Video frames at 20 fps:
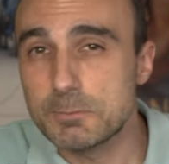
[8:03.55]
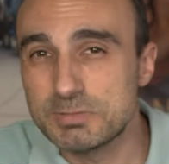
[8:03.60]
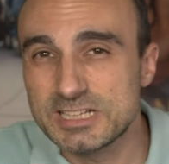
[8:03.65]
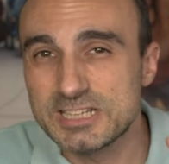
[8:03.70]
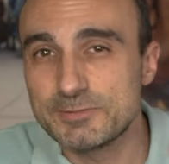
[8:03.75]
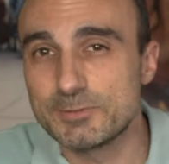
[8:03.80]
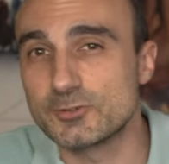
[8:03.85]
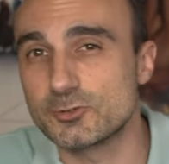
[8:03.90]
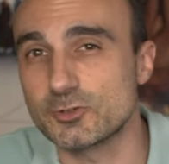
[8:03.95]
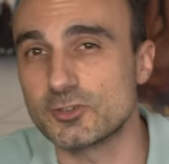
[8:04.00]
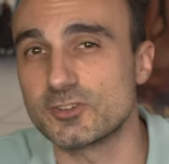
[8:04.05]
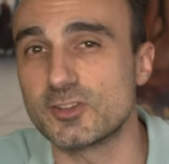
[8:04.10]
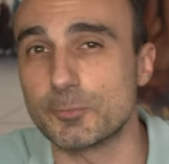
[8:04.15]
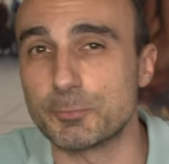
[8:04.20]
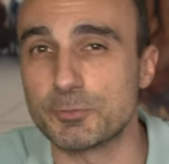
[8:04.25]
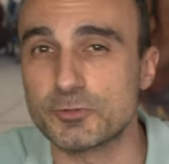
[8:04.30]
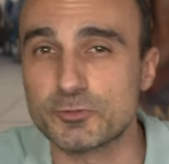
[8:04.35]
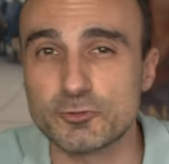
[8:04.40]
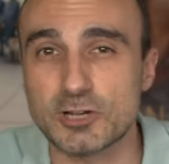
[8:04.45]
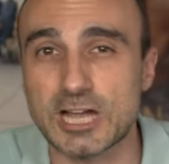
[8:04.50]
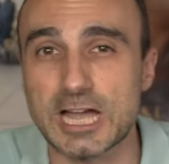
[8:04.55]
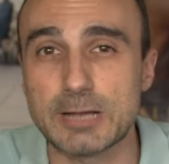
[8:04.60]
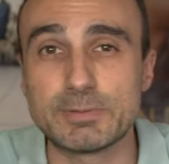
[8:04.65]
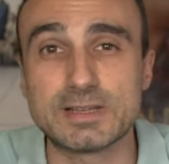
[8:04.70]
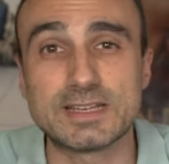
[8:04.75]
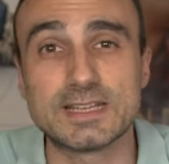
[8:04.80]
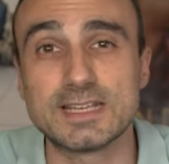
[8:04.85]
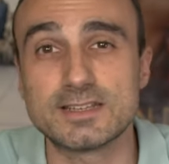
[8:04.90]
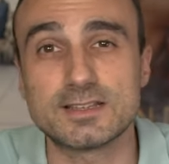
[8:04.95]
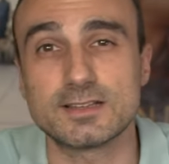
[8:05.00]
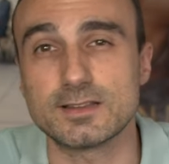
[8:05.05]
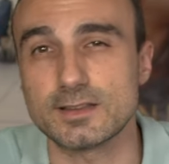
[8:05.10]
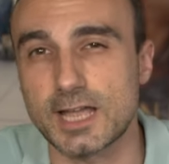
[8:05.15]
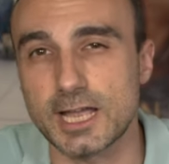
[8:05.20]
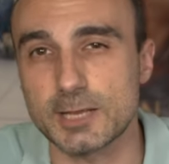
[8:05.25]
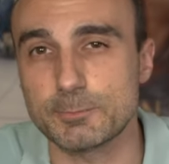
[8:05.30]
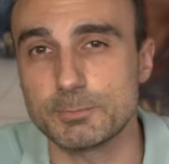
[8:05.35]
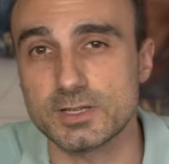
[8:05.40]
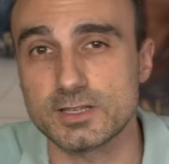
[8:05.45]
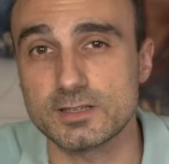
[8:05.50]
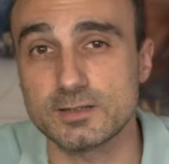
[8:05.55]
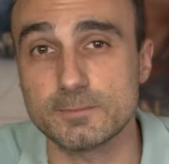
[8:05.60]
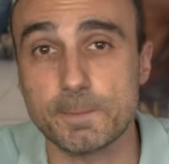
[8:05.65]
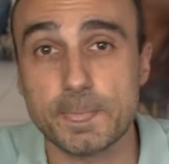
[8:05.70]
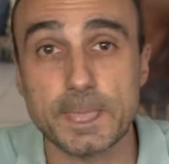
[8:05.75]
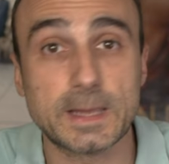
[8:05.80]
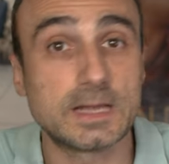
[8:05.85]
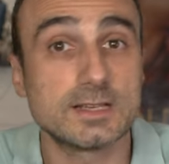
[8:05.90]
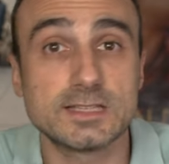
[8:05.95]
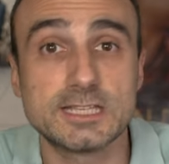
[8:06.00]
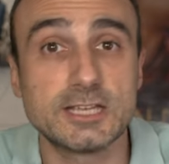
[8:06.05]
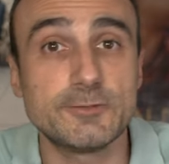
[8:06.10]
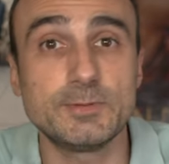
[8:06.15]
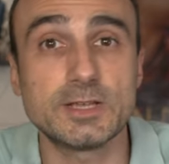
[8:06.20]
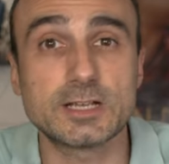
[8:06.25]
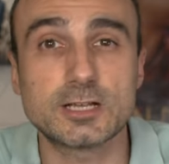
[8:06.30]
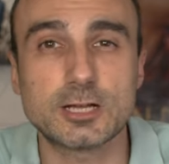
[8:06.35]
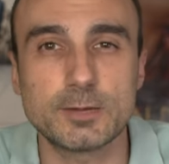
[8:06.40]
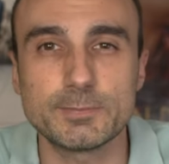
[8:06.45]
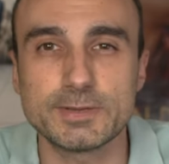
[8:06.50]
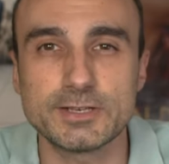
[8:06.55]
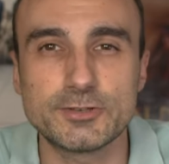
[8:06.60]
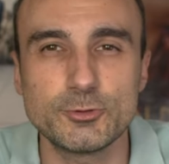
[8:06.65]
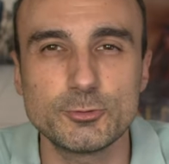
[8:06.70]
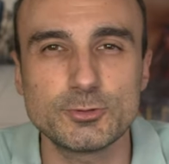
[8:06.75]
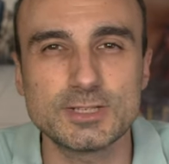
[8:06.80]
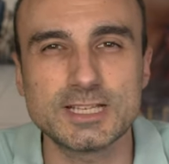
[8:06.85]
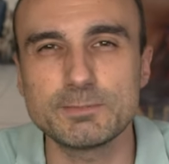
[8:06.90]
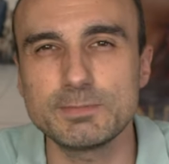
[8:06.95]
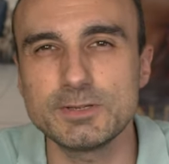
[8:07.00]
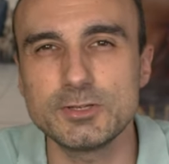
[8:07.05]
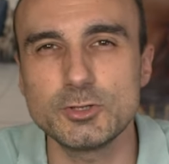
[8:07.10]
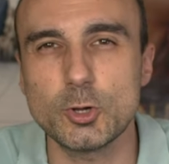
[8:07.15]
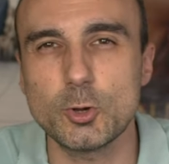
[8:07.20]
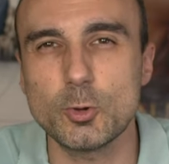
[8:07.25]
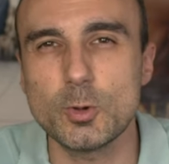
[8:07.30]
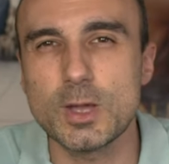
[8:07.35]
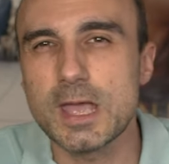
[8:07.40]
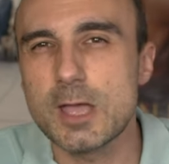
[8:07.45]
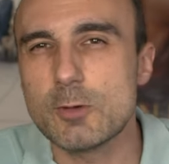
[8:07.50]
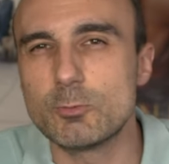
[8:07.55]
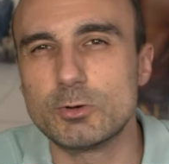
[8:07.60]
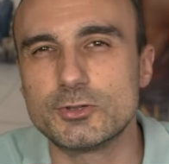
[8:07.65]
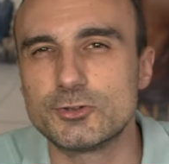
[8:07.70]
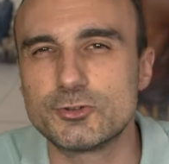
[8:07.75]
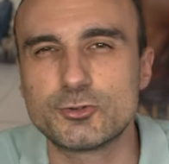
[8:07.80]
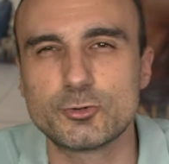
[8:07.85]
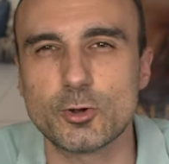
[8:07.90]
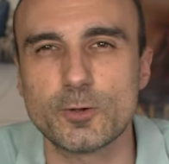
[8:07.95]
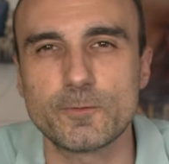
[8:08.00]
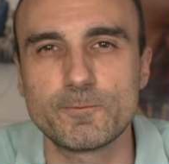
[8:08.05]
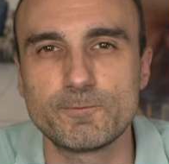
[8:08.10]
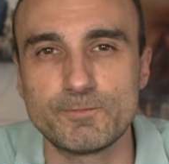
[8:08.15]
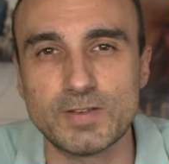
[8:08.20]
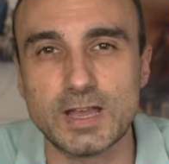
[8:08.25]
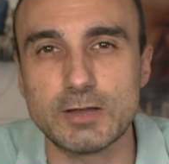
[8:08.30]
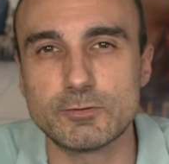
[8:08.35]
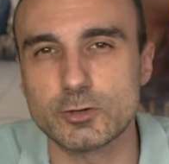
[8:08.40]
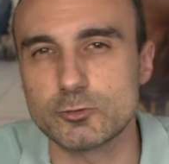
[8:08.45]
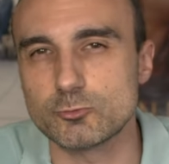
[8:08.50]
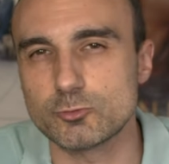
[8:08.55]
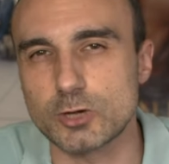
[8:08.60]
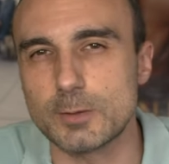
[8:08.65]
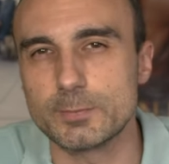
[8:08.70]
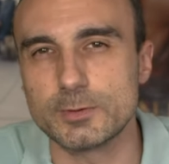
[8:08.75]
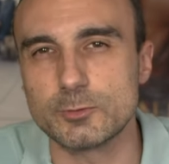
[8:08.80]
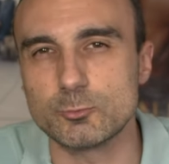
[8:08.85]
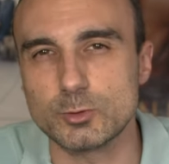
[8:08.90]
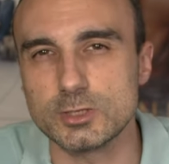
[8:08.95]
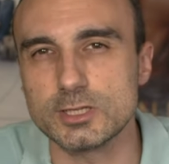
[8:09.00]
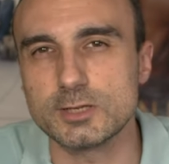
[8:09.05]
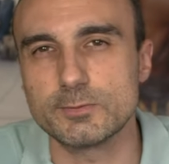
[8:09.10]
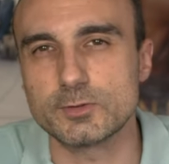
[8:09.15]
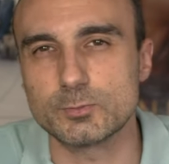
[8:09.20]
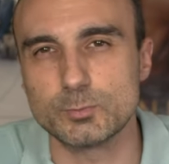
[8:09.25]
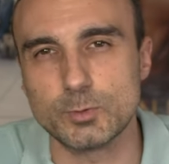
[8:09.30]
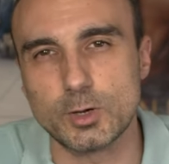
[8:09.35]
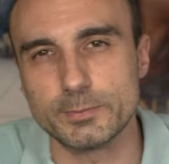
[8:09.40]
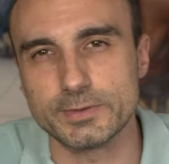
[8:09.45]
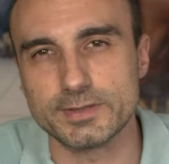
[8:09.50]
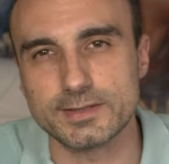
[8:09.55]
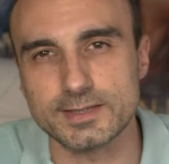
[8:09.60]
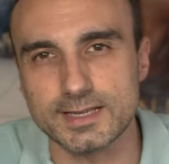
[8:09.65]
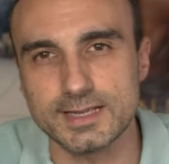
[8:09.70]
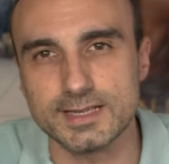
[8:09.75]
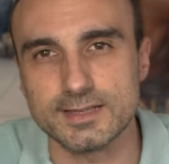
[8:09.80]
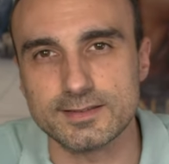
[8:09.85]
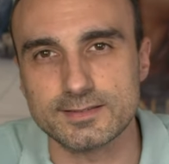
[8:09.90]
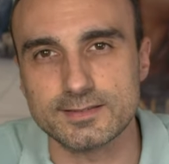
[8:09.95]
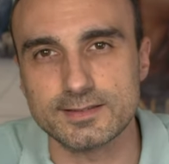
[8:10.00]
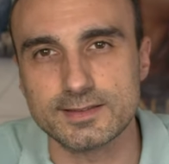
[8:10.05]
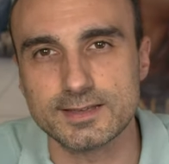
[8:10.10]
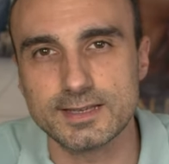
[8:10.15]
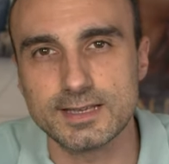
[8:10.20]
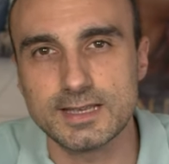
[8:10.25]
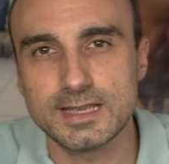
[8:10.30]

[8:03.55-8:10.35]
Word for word: Please be sure to subscribe and hit the like button. Leave me a comment too, let me know what your favorite Robin Williams moment is.